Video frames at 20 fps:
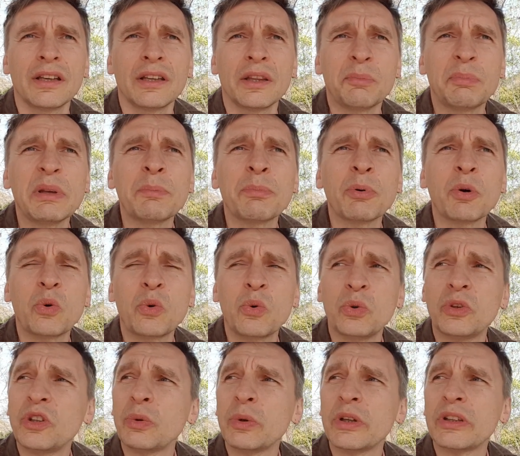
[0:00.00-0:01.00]
The people
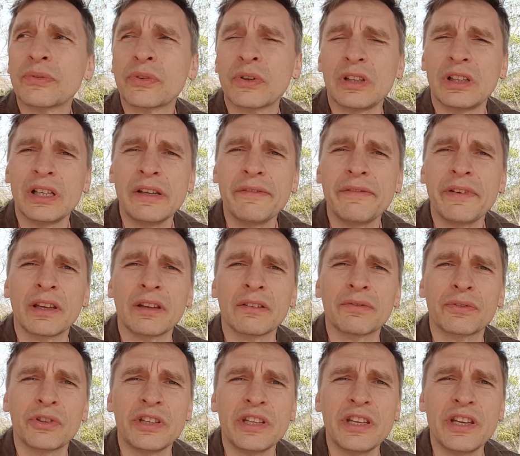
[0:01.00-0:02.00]
who do it for a living
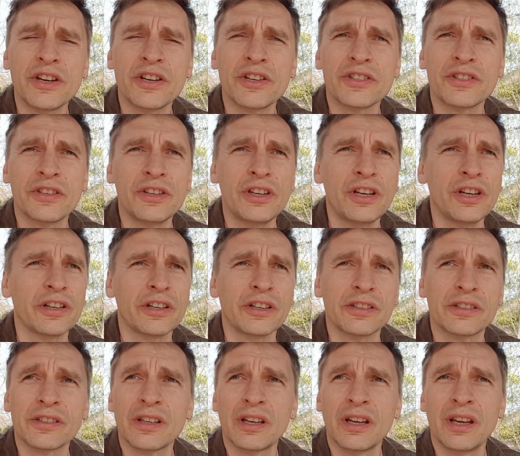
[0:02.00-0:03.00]
for years and
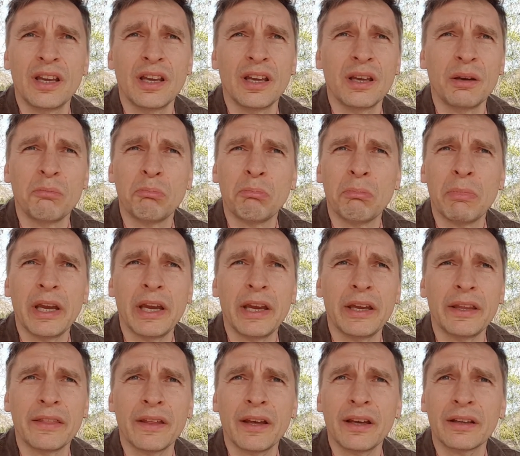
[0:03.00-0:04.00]
years,
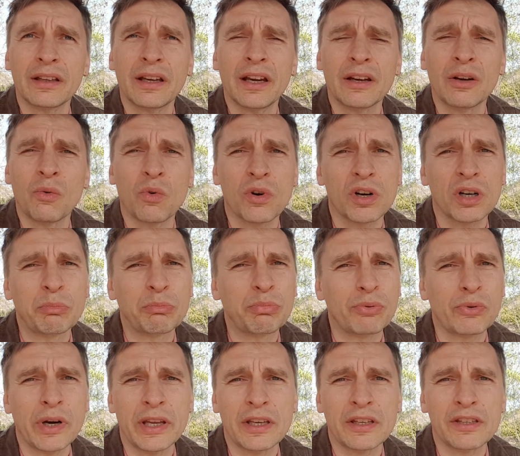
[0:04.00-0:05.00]
man, that kind of work
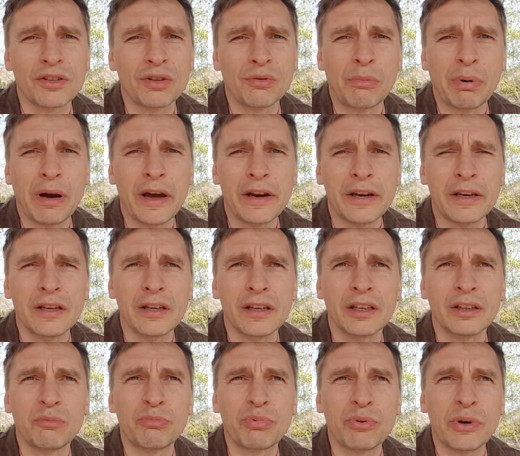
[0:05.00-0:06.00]
breaks your body.
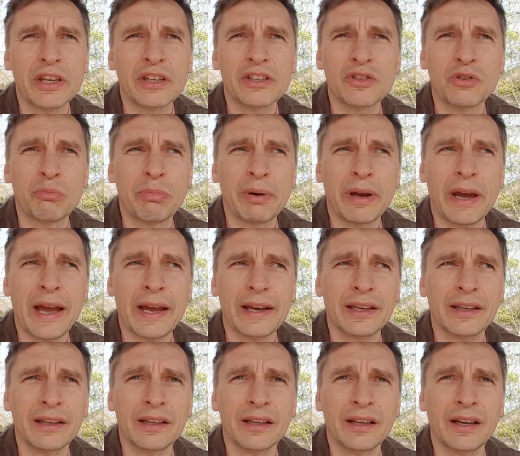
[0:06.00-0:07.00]
It breaks your back.